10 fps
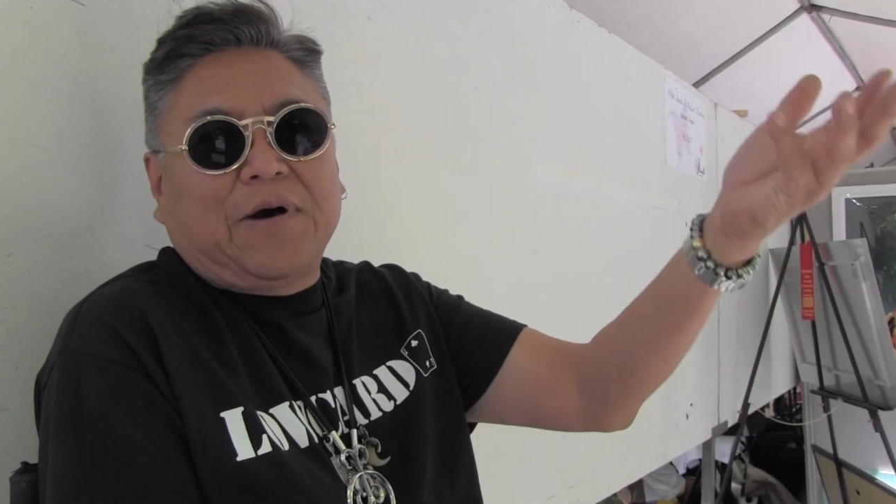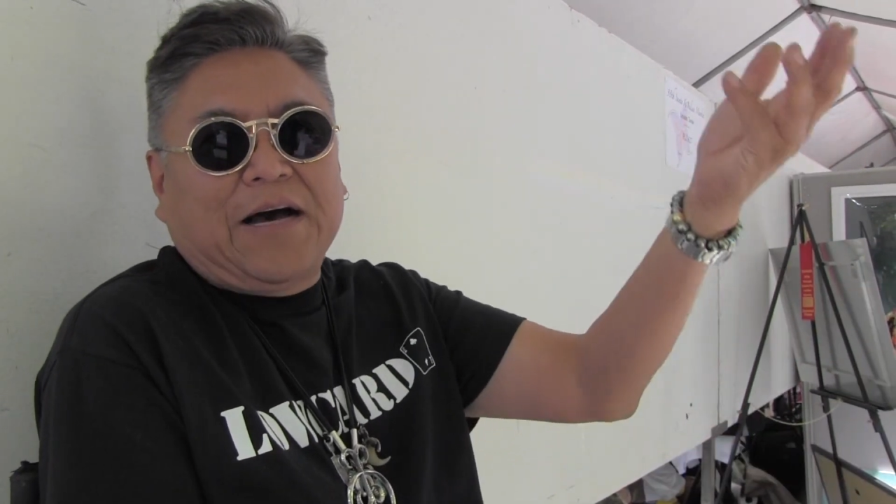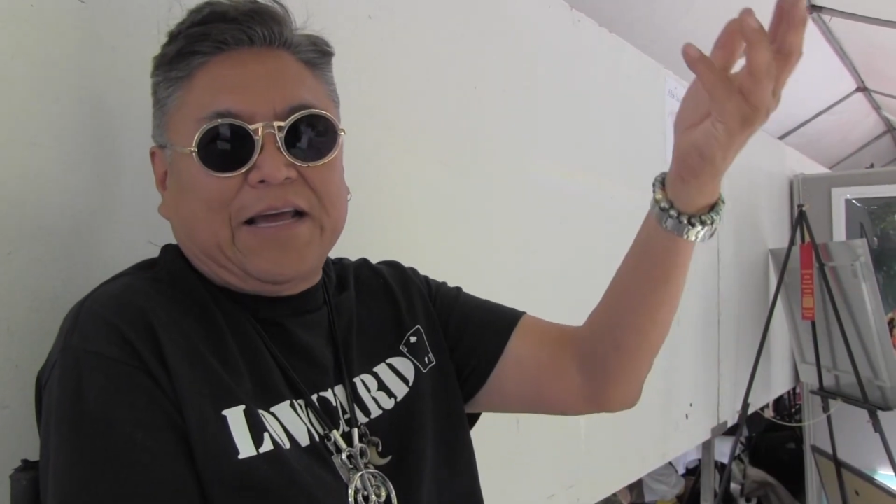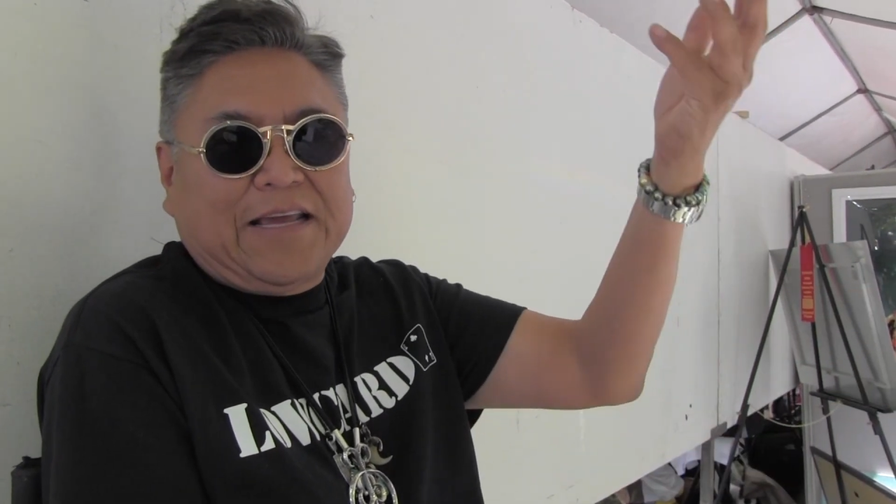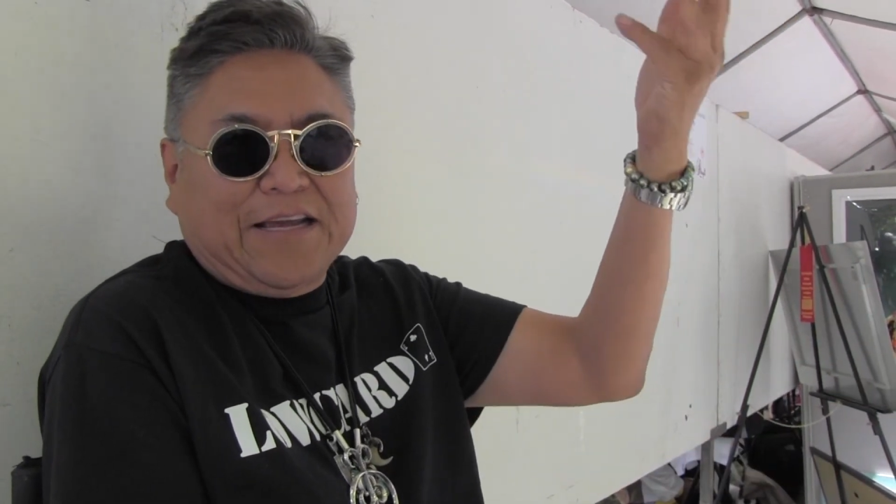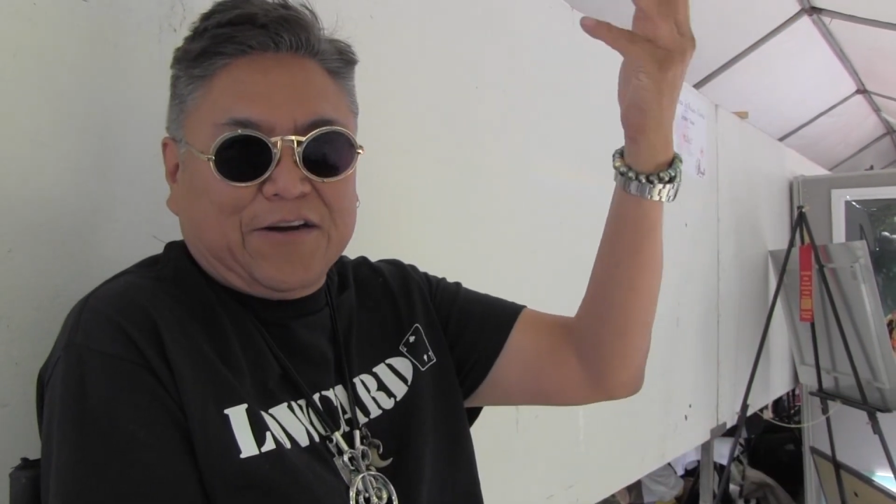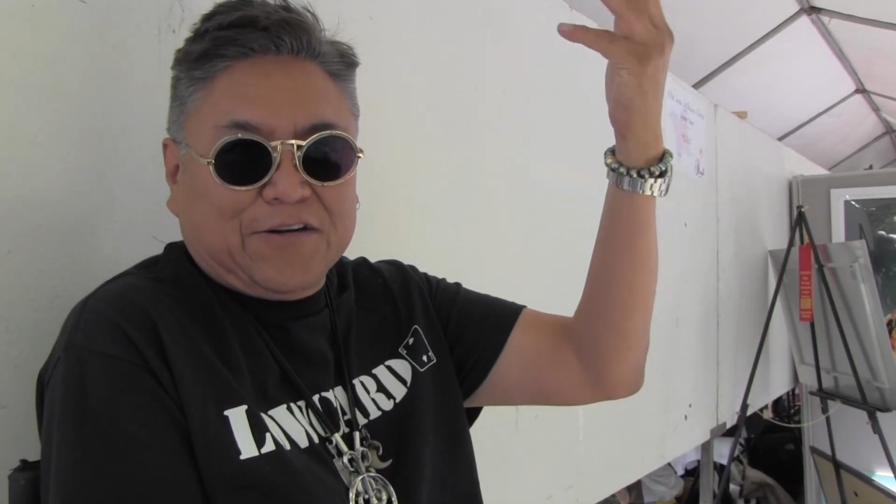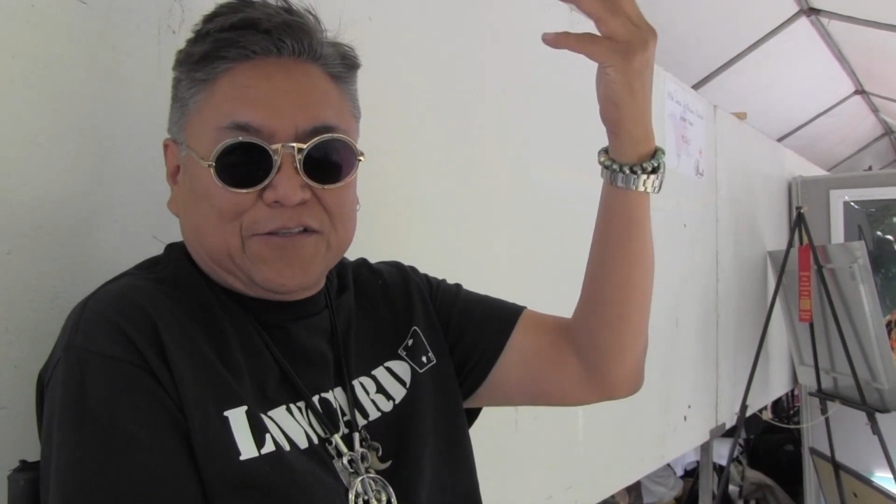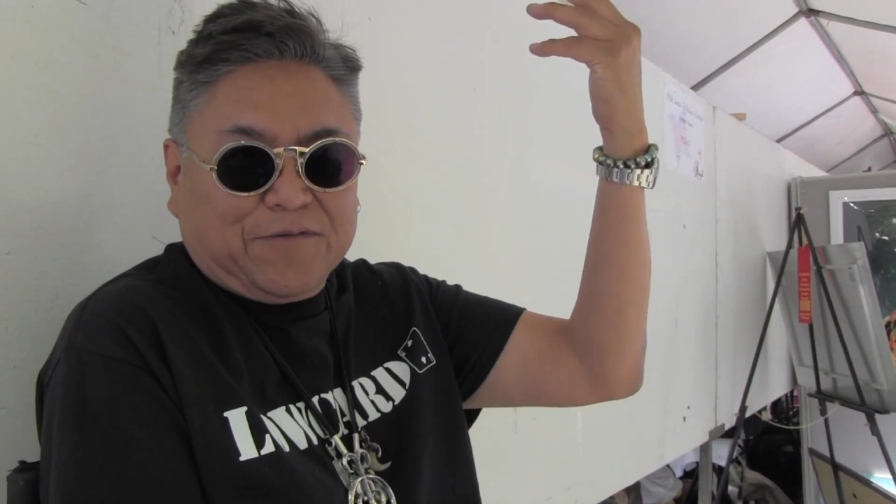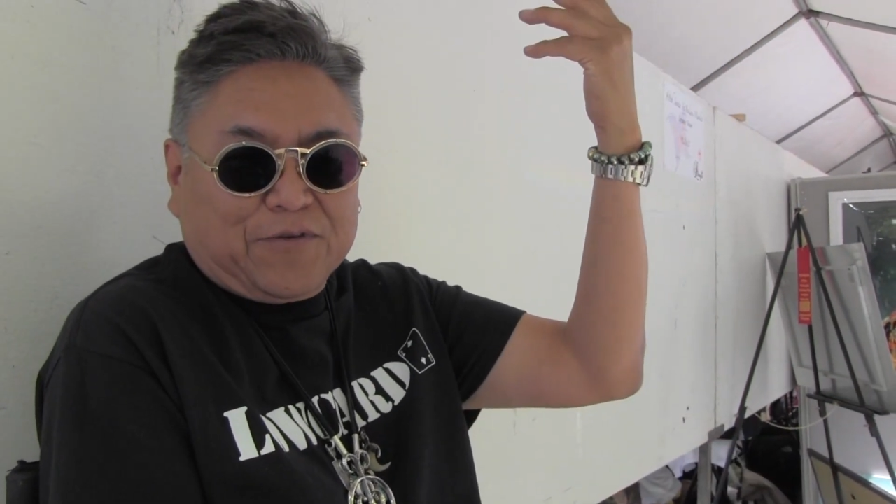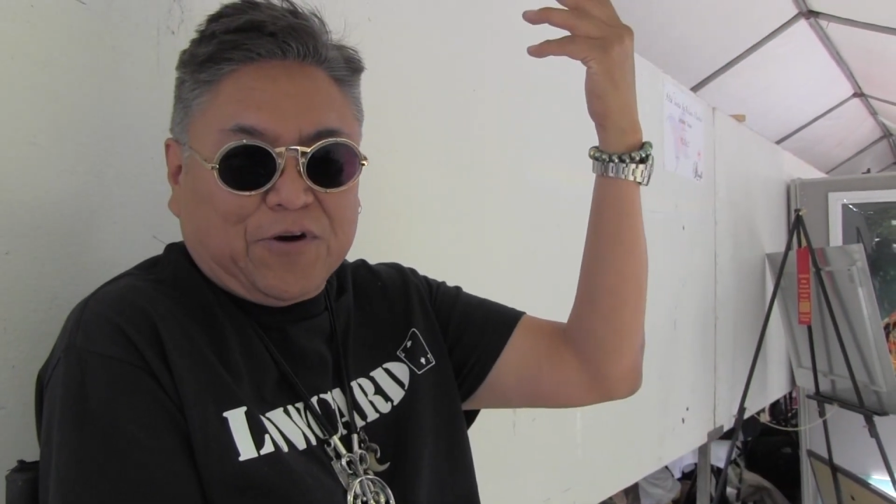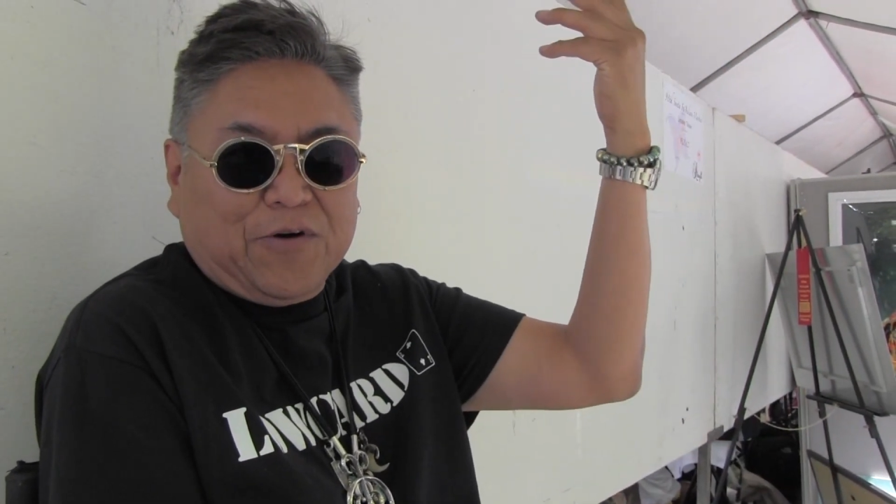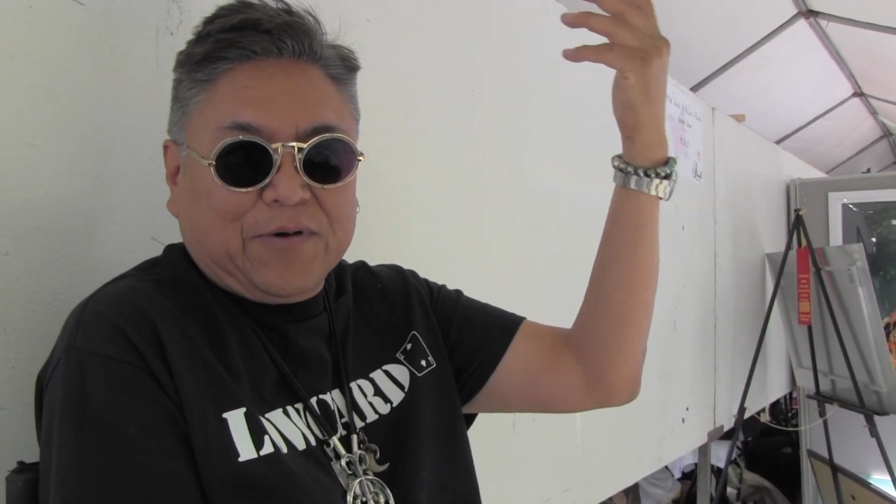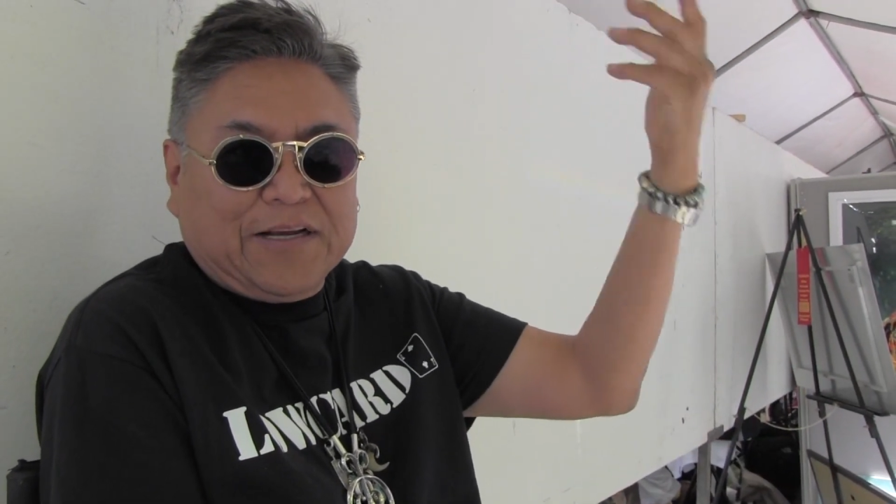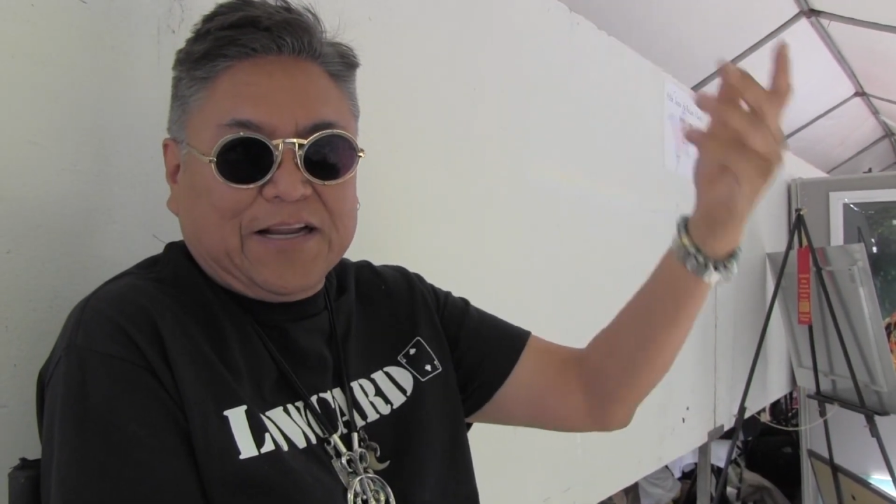my years of
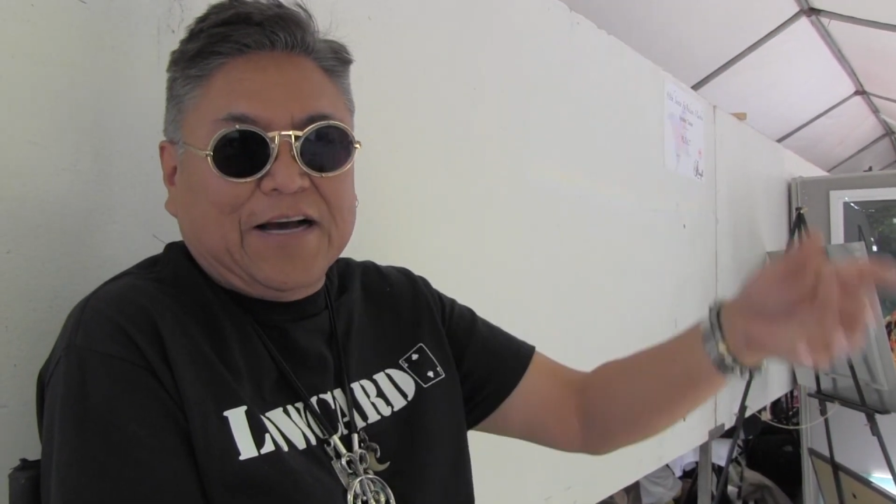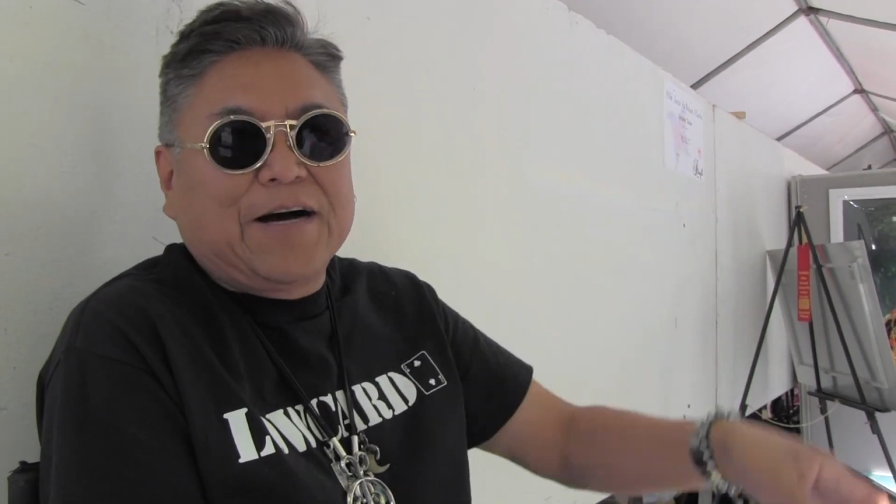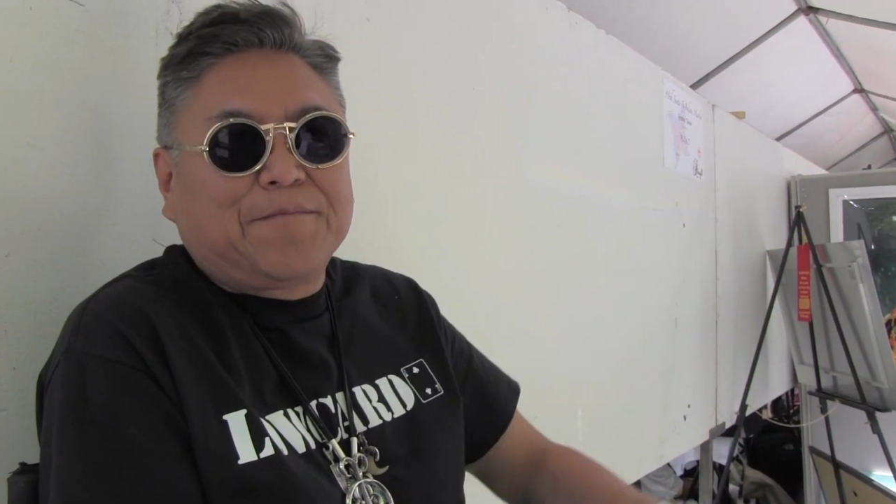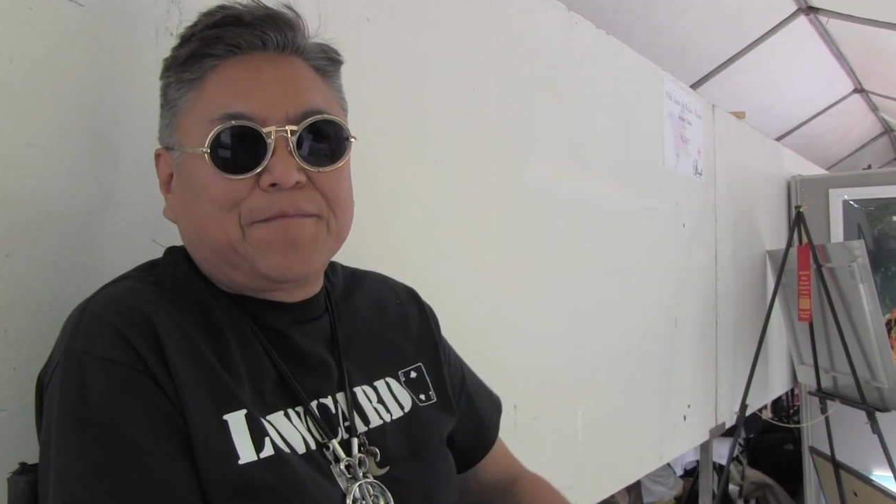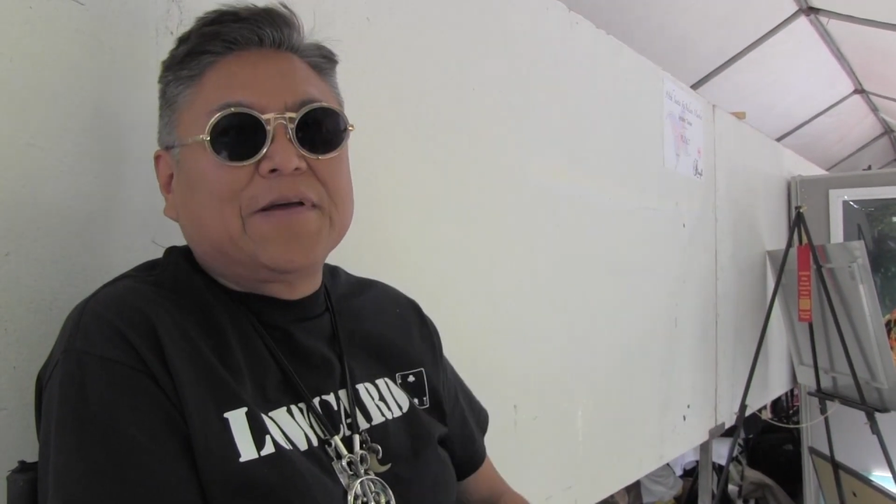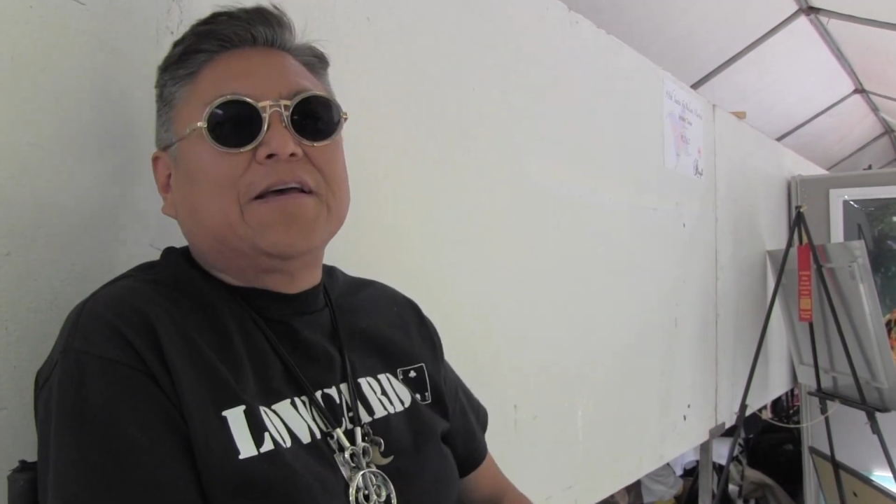growing up,